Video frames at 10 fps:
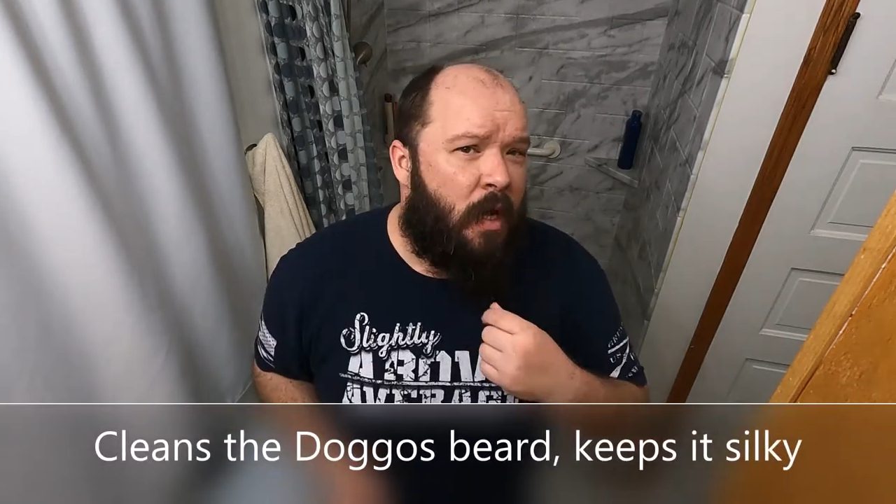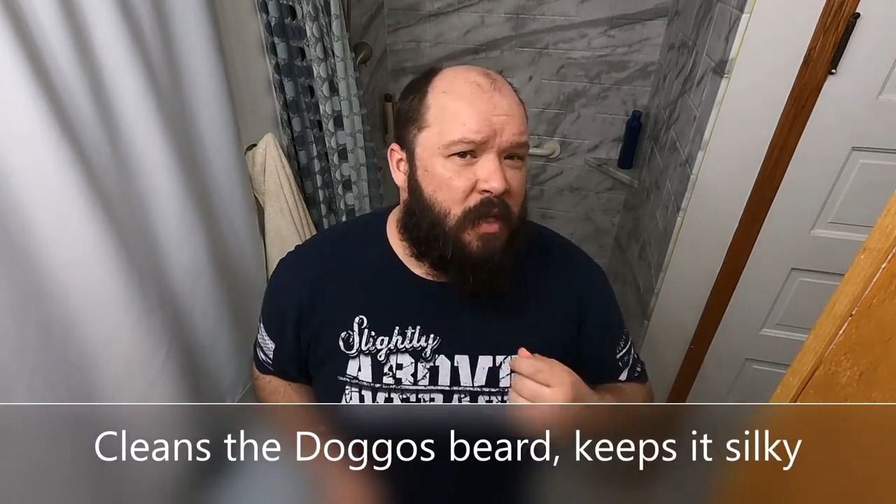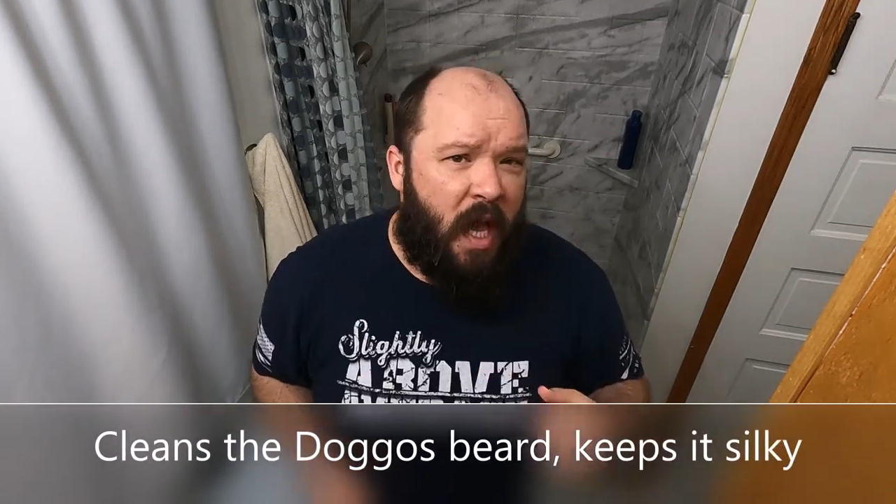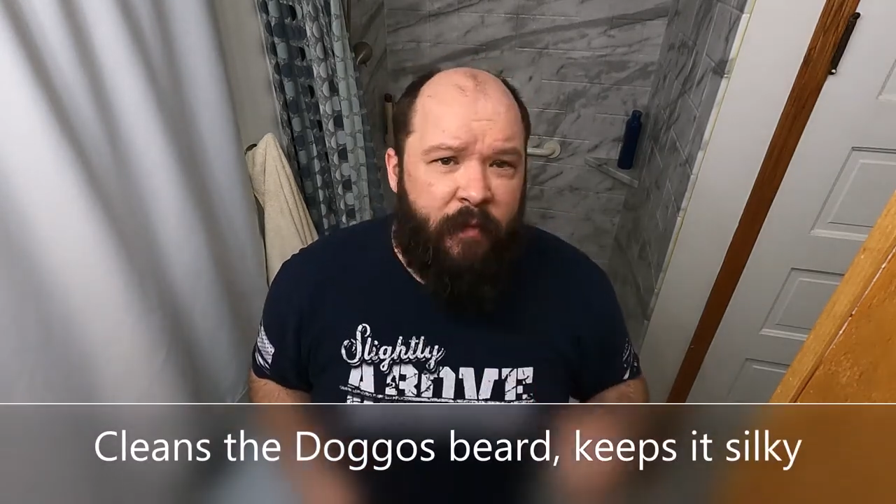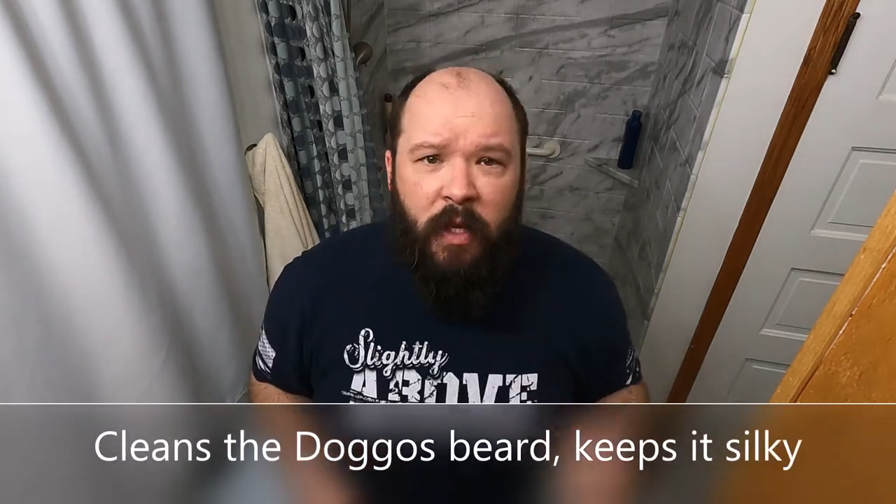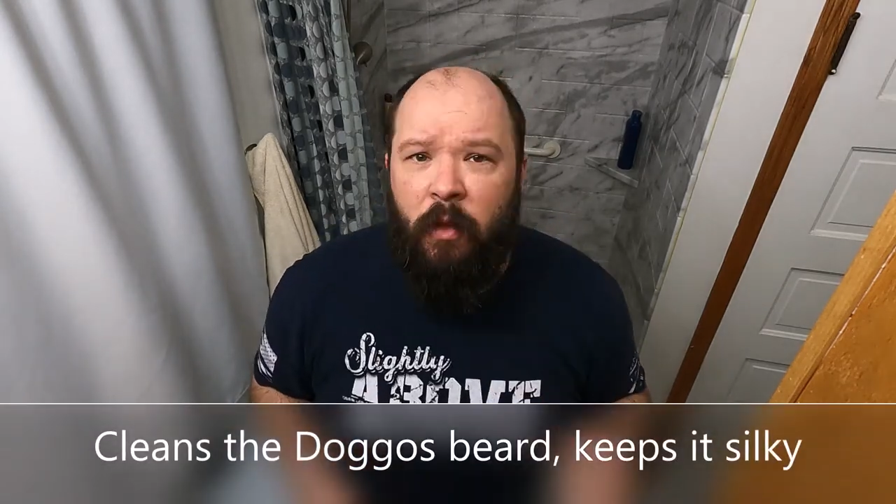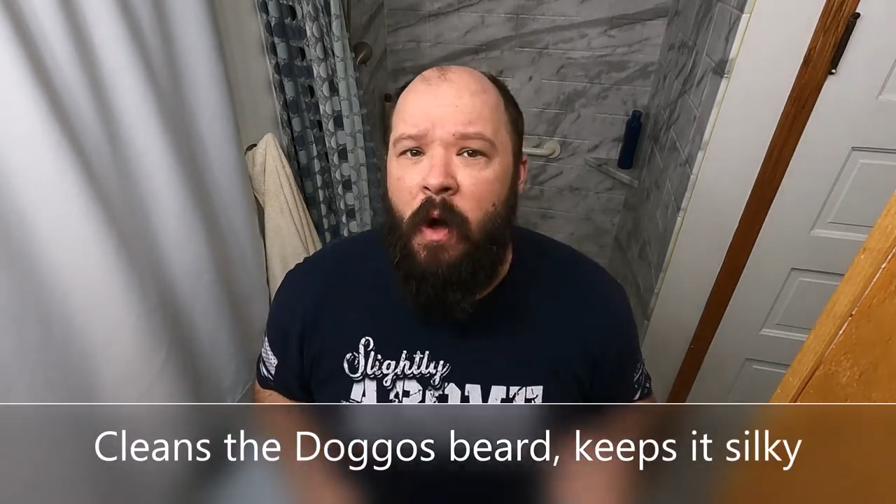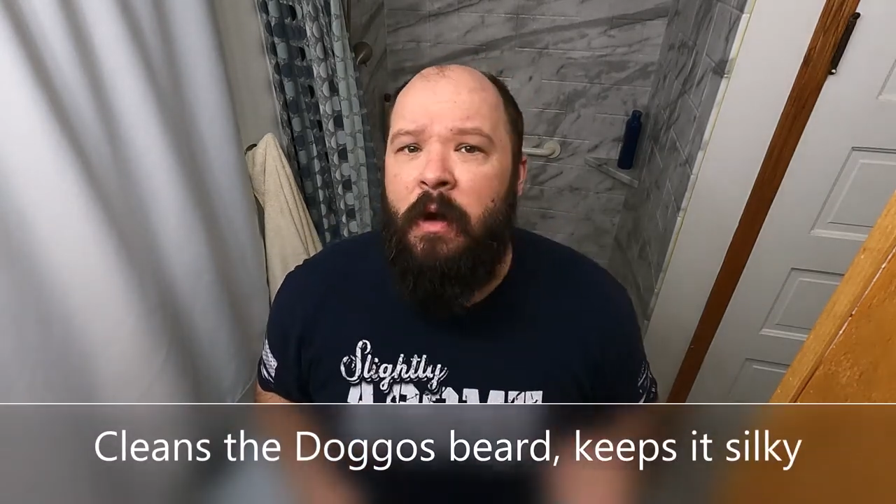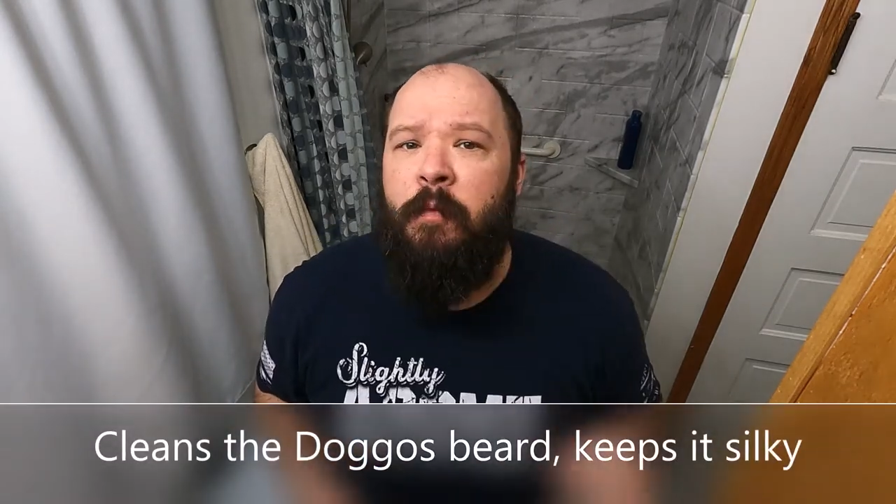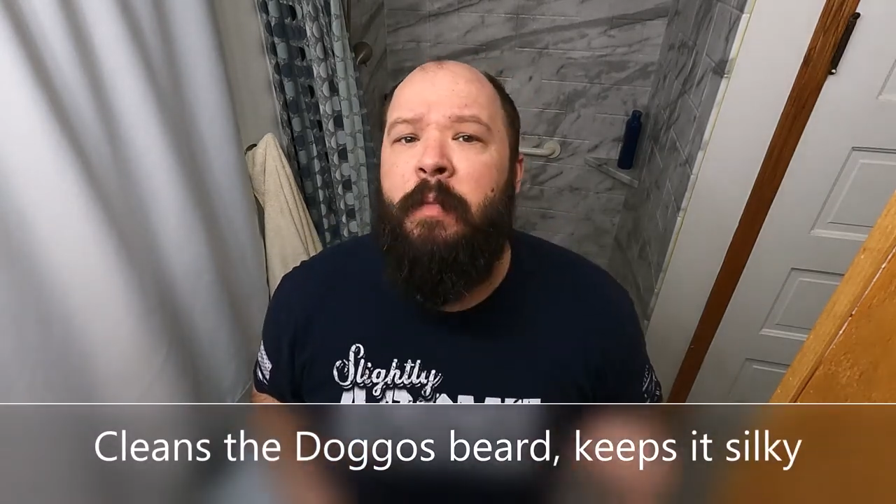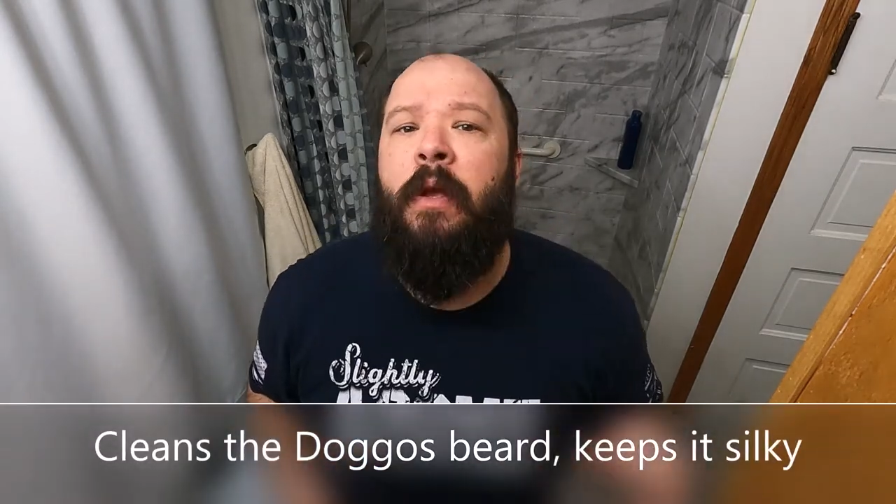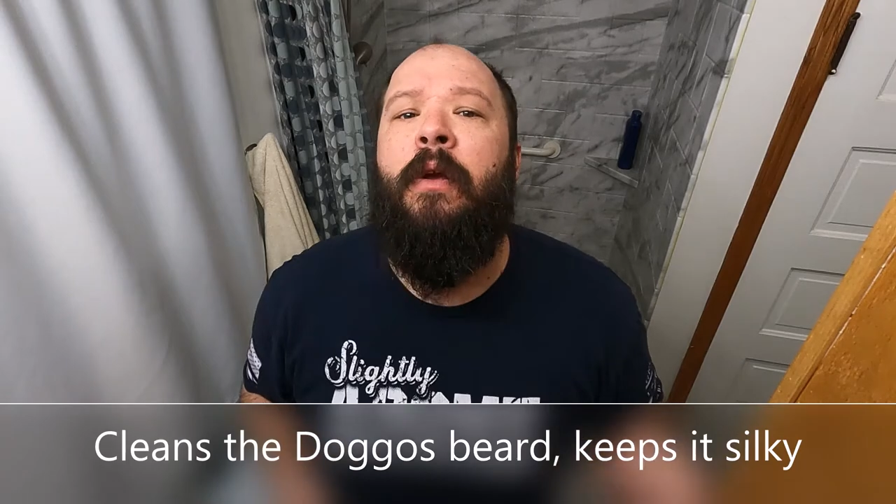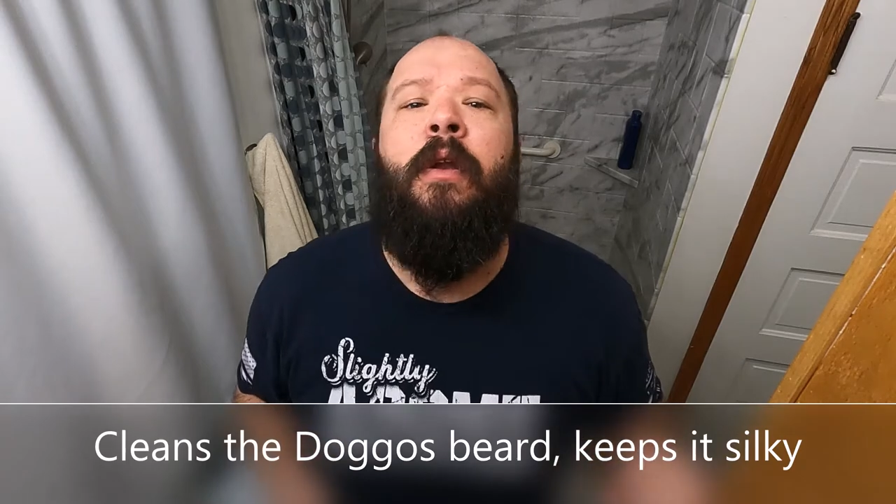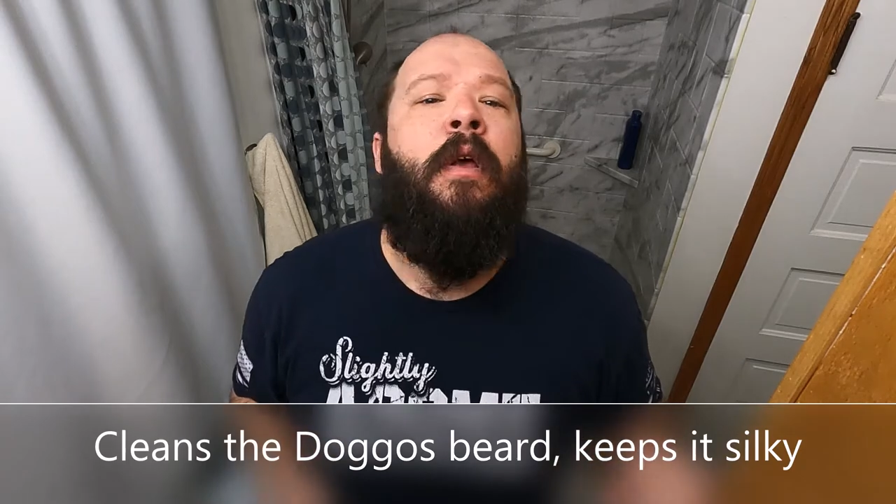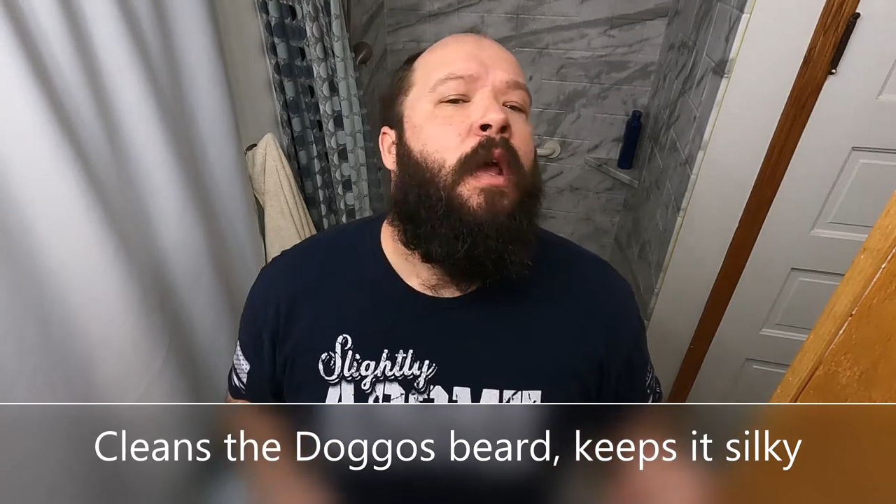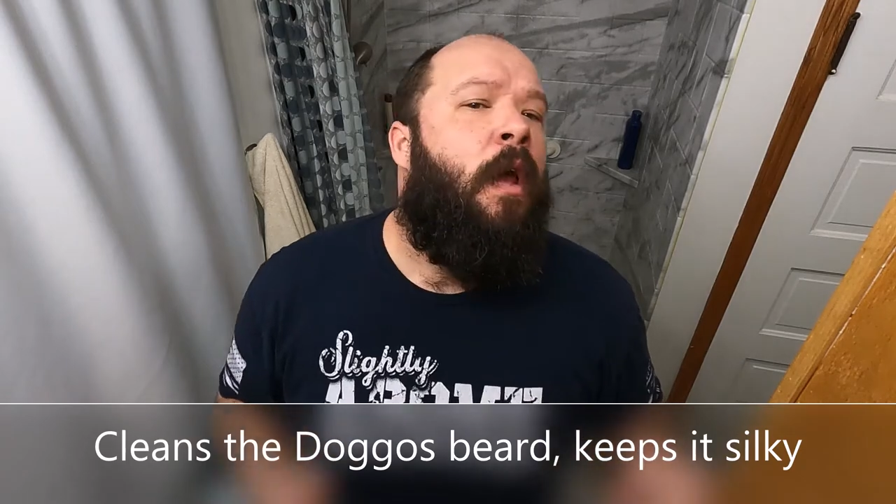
to having a longer beard